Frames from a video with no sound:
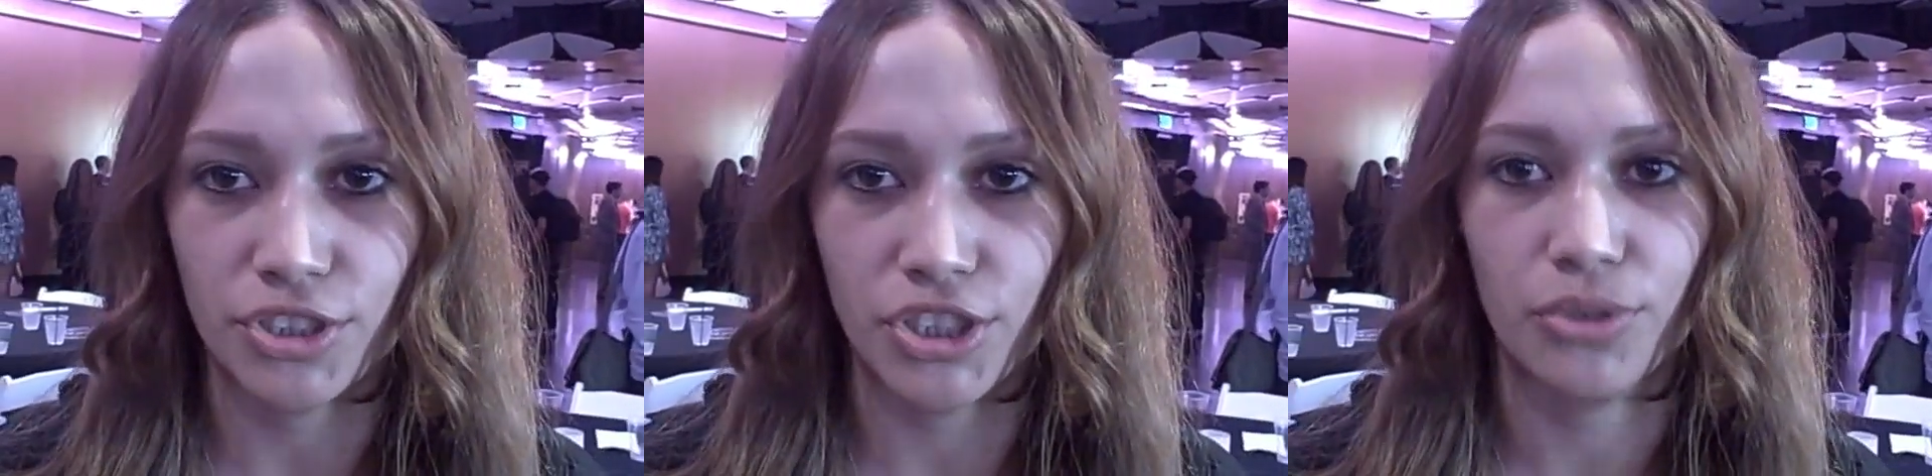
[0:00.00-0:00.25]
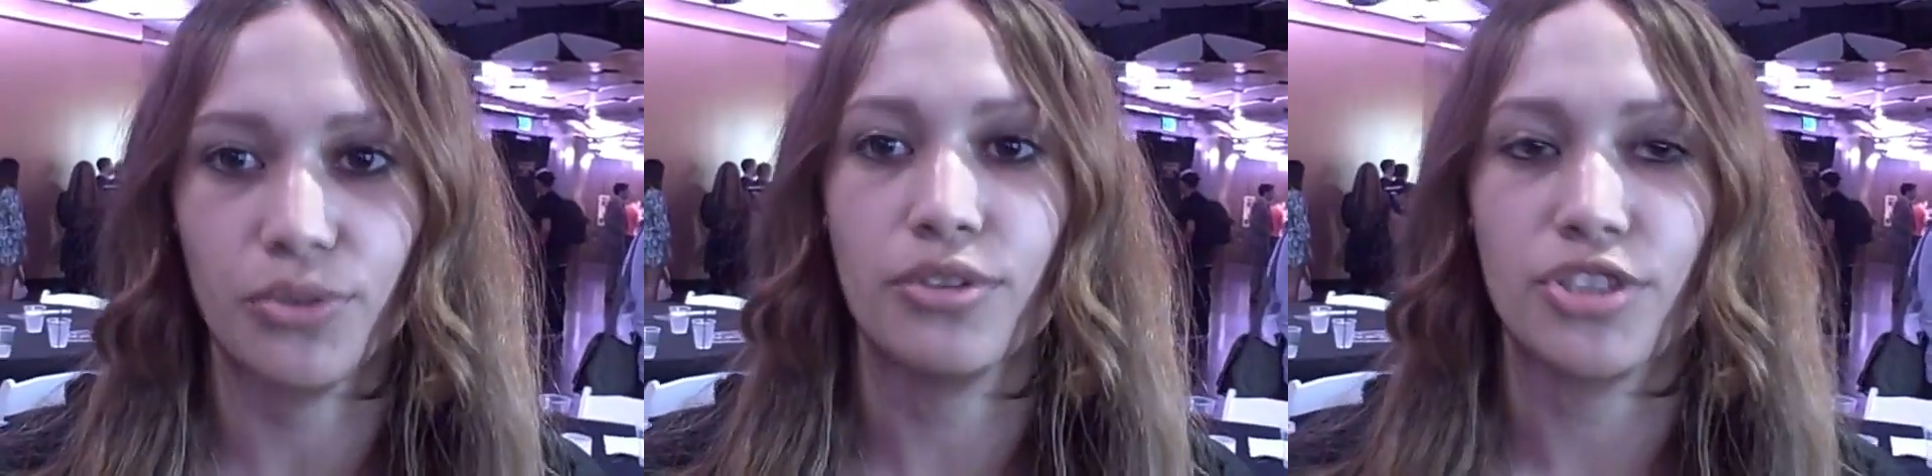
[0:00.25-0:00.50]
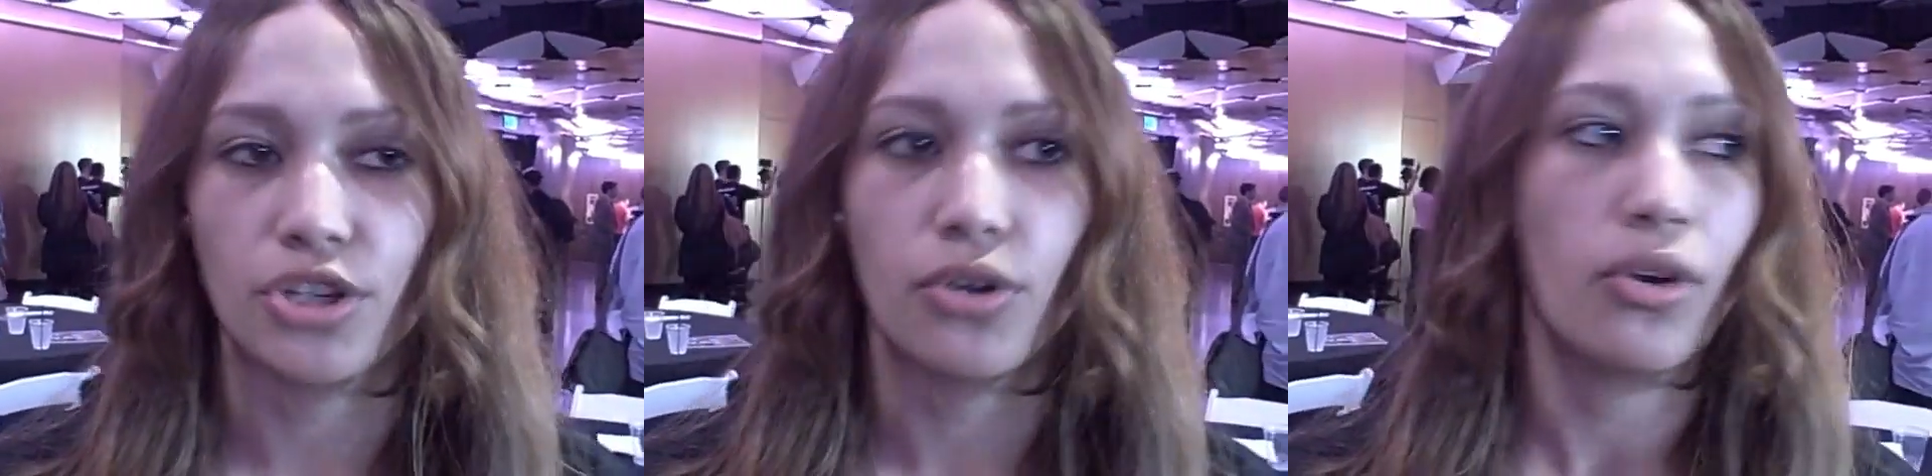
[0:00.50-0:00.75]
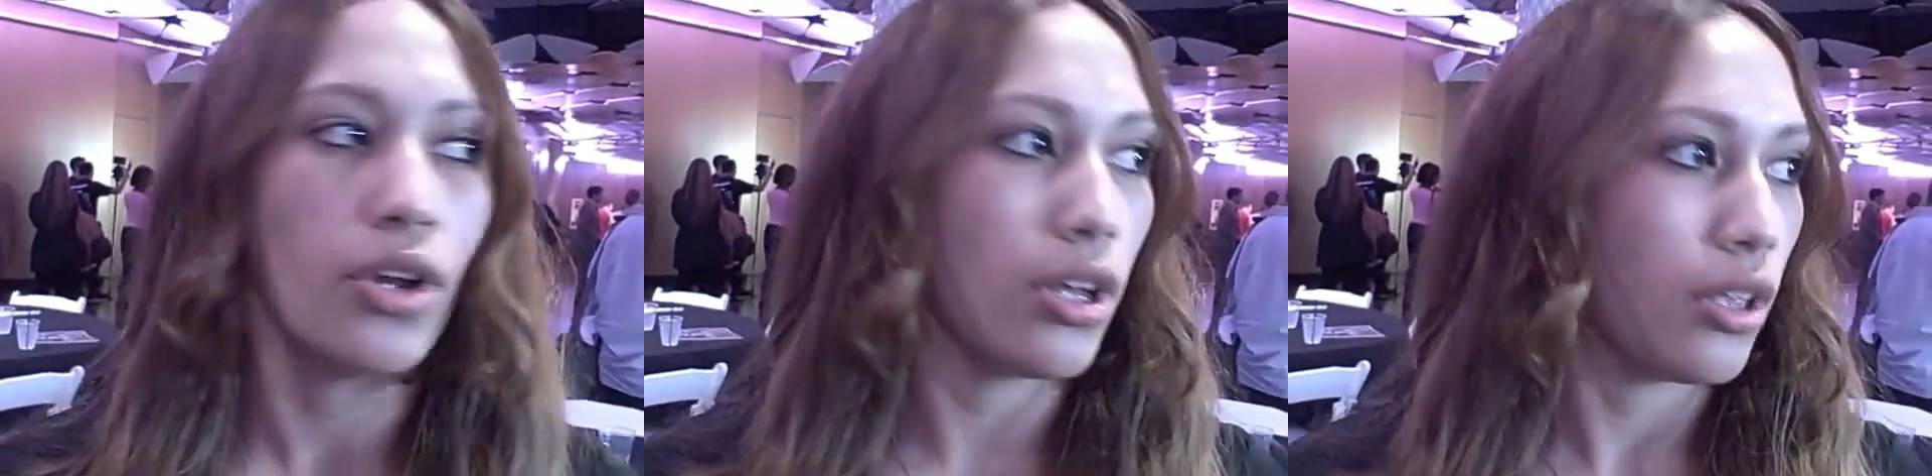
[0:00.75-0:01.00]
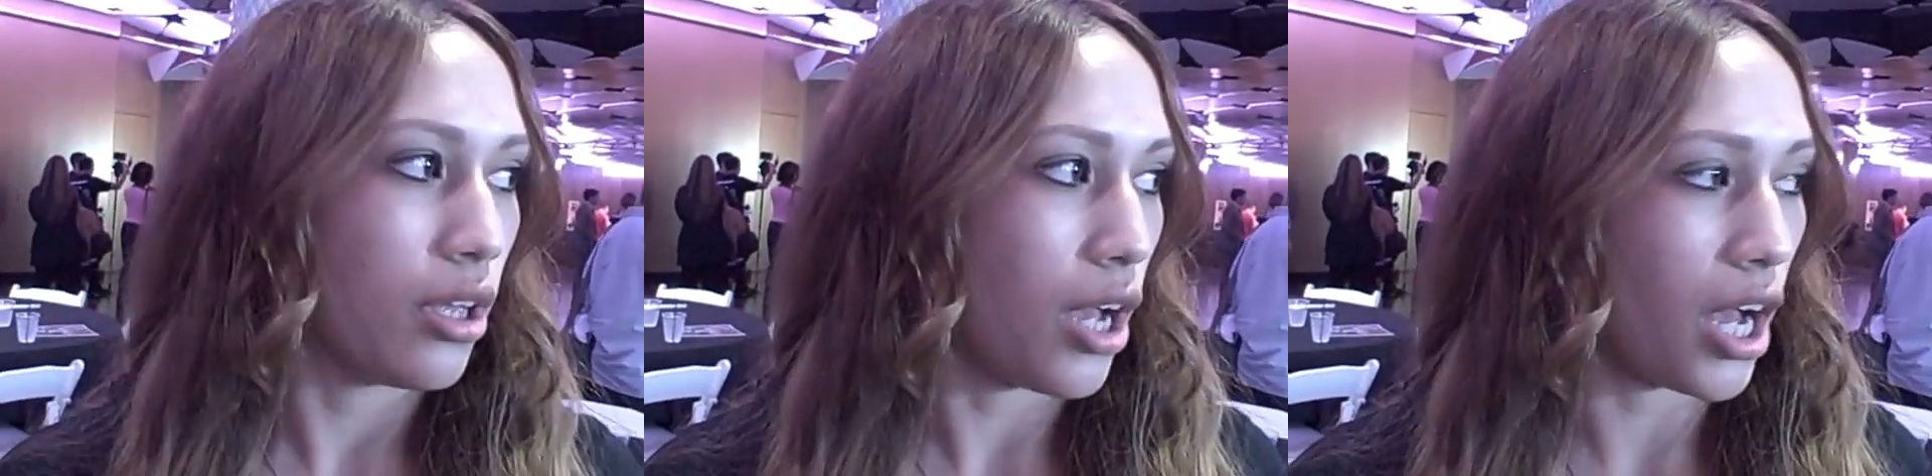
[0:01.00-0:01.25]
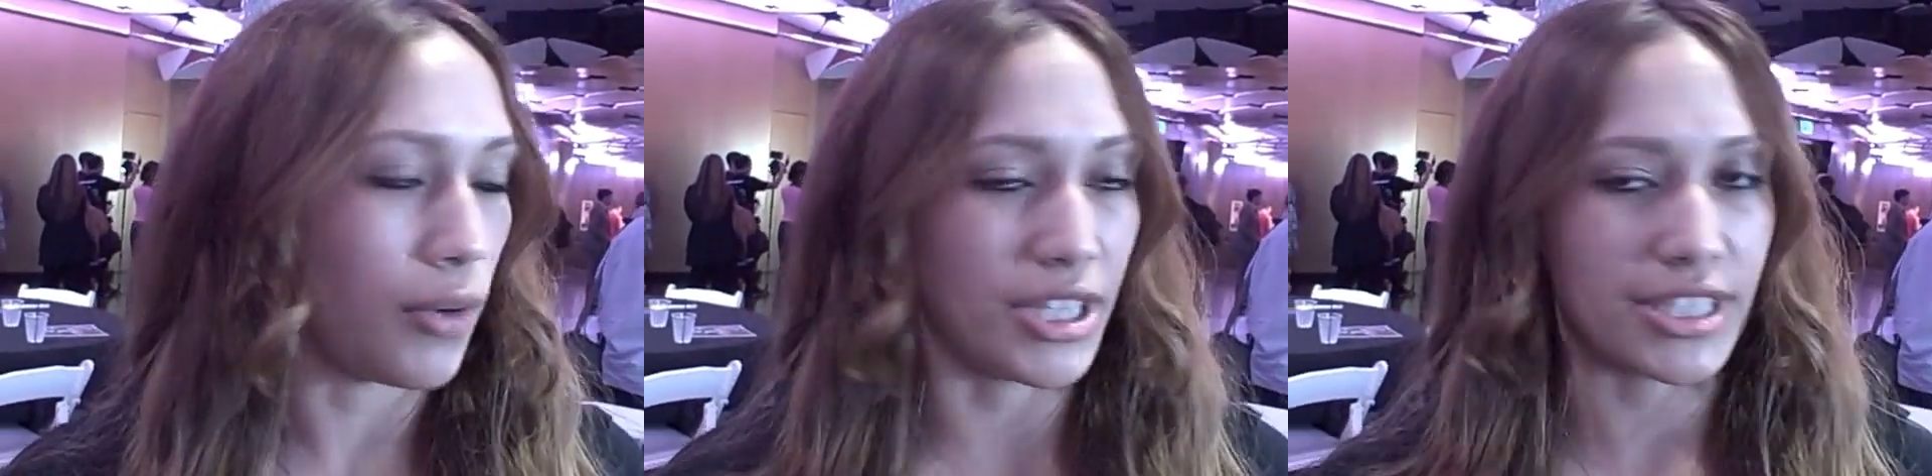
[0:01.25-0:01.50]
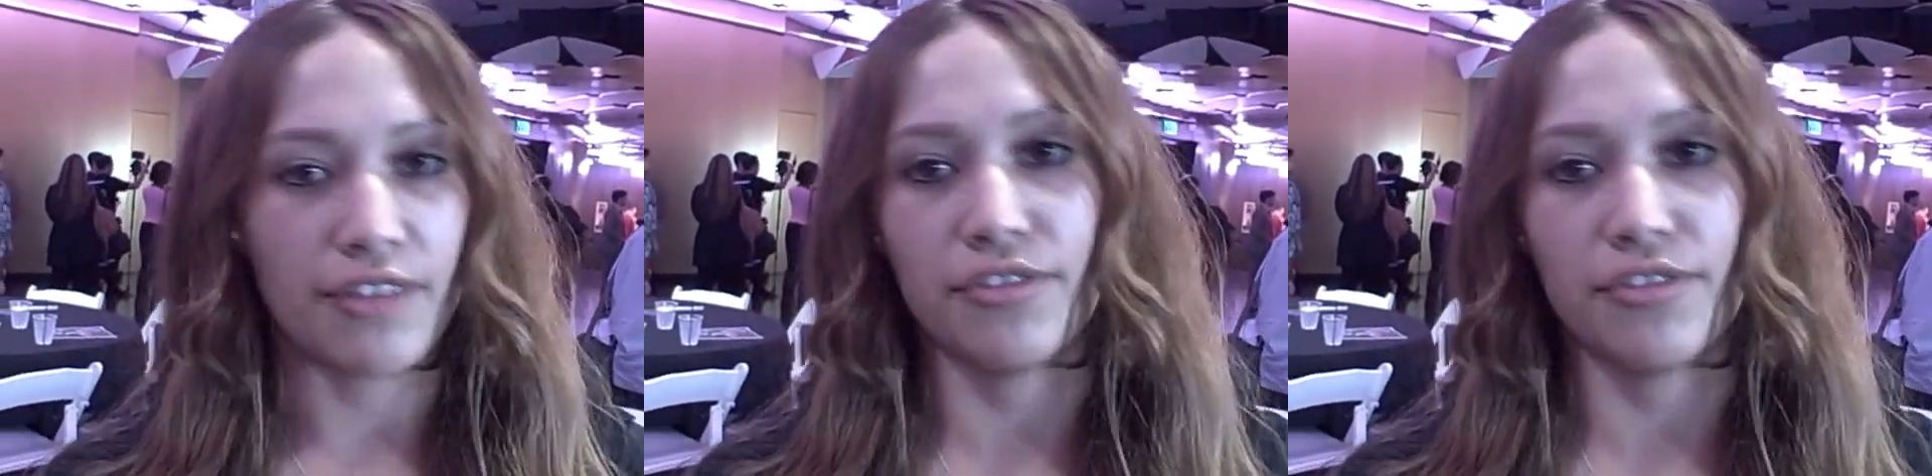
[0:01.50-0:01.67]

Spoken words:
June, so we just